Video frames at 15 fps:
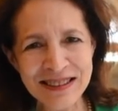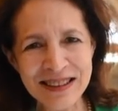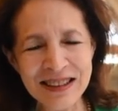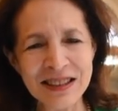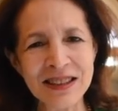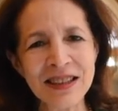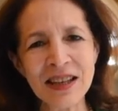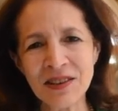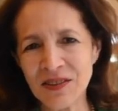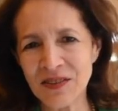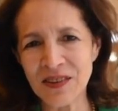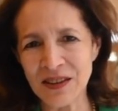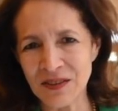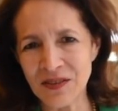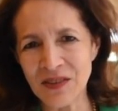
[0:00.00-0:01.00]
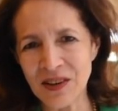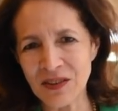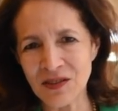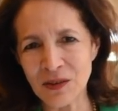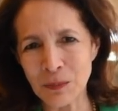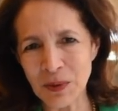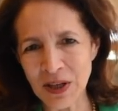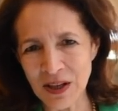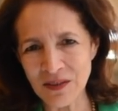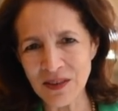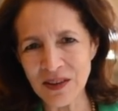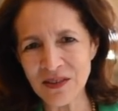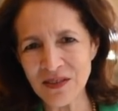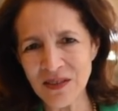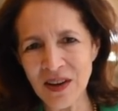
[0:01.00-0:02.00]
in the legislative session, but as
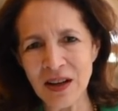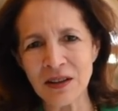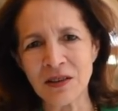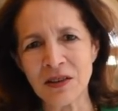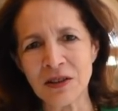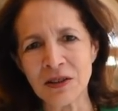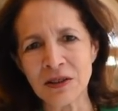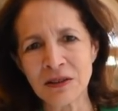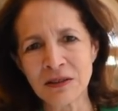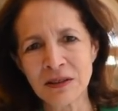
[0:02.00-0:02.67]
I stand here,